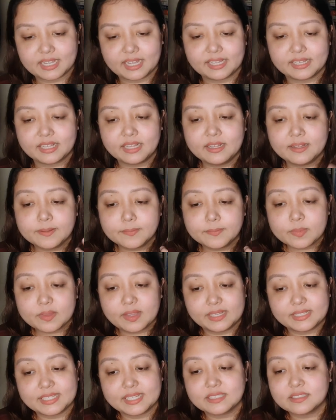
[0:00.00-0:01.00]
And
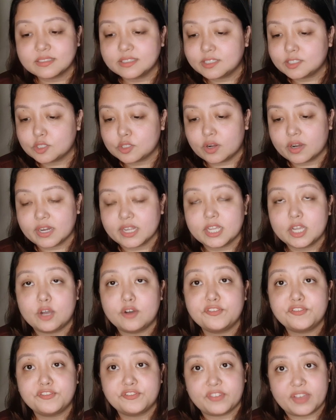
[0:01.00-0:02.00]
it tells the story
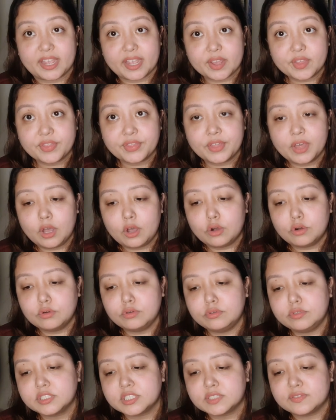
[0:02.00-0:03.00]
of Faith,
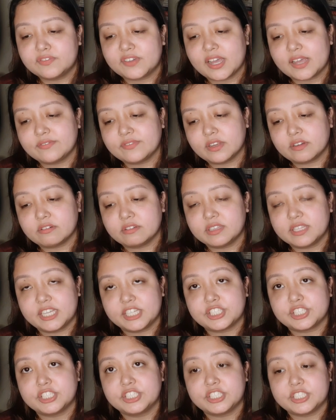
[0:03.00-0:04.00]
whose 5-year
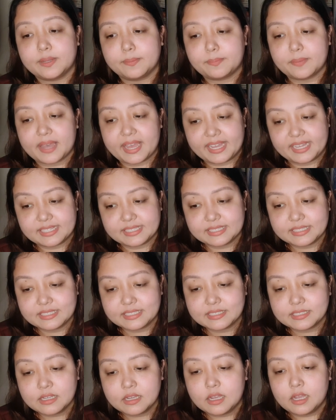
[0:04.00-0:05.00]
relationship
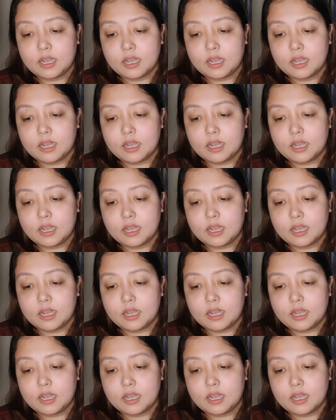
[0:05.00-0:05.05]
ends.